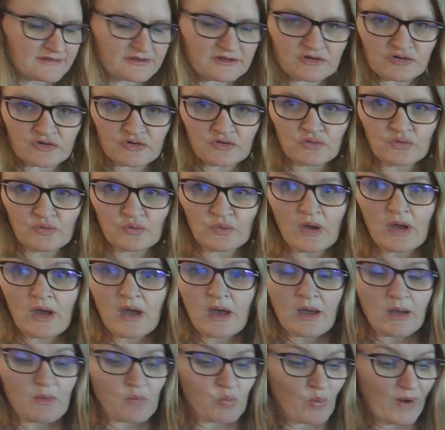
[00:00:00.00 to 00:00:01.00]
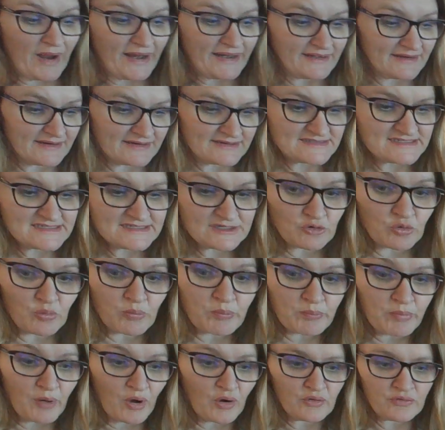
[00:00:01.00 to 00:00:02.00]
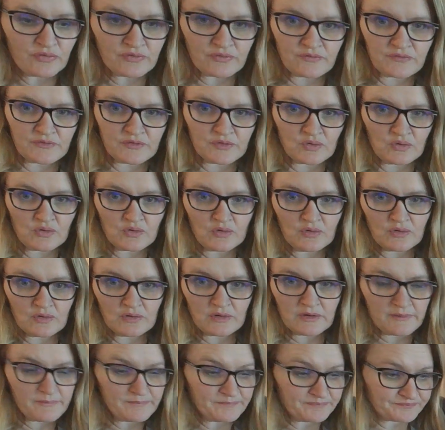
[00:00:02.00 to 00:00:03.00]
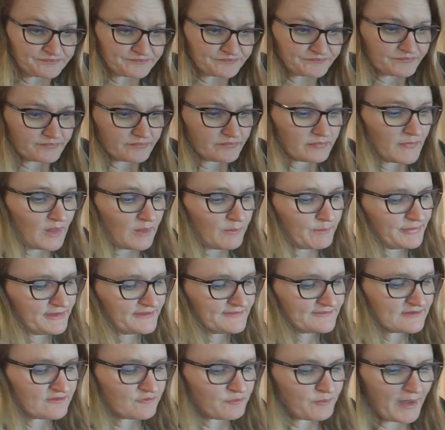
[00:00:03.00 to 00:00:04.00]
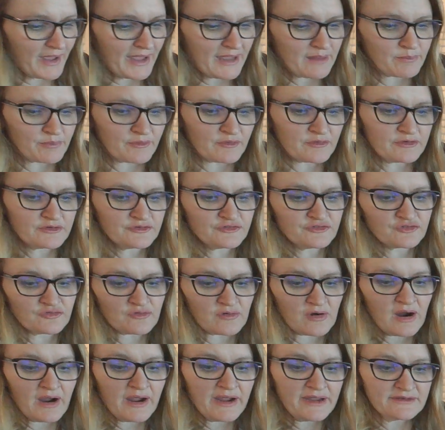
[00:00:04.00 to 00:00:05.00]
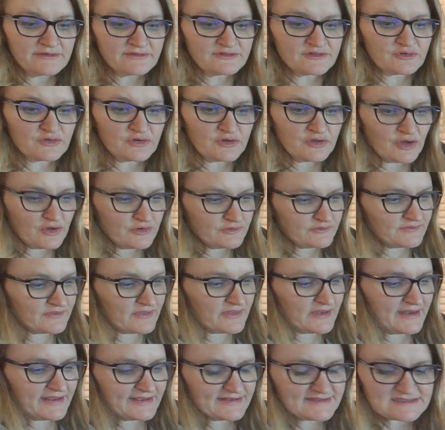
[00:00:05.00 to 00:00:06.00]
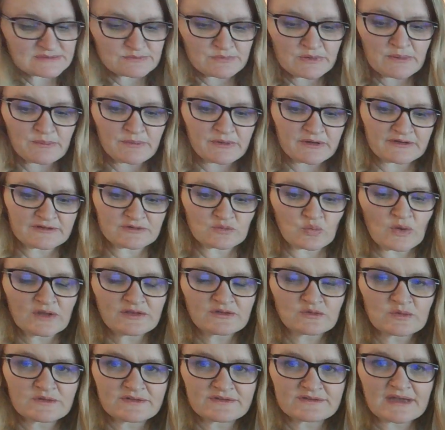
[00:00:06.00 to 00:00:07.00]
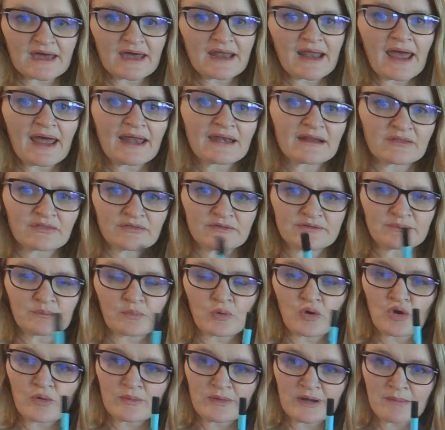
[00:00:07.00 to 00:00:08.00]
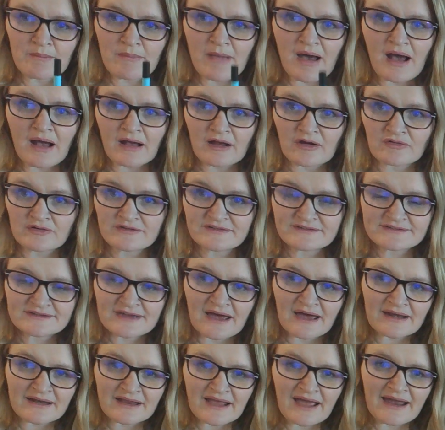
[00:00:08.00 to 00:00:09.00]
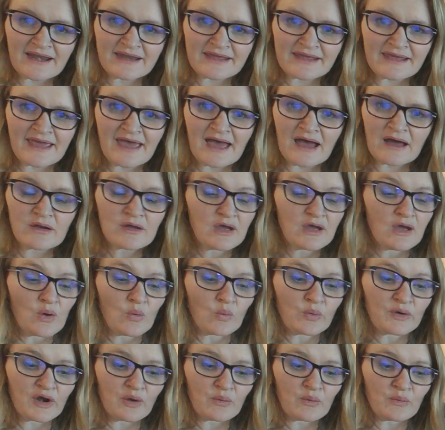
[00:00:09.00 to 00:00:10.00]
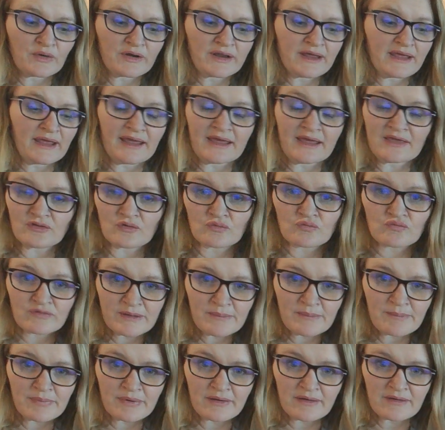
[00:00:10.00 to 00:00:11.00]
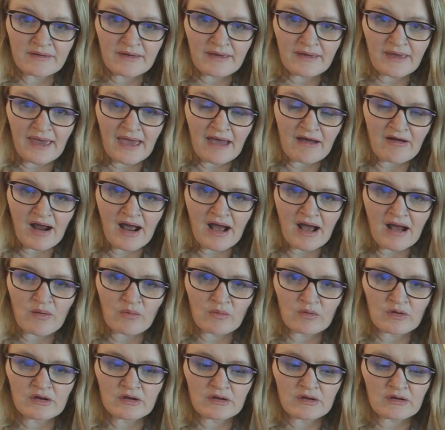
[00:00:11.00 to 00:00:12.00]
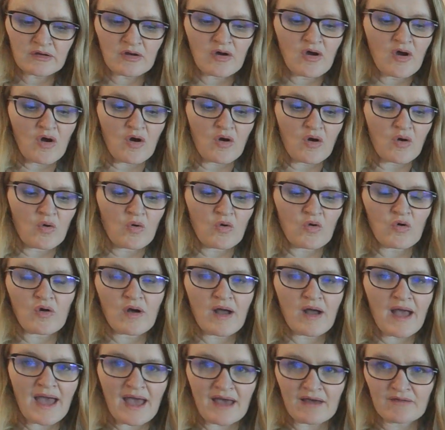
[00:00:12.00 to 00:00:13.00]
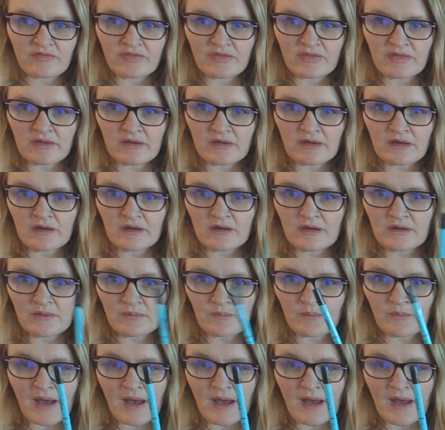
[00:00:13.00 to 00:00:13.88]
that you wait until both of your bits of paper are dry until you go to the next bit, because once we start adding the permanent marker and start cutting out, we don't want to either rip our artwork or have the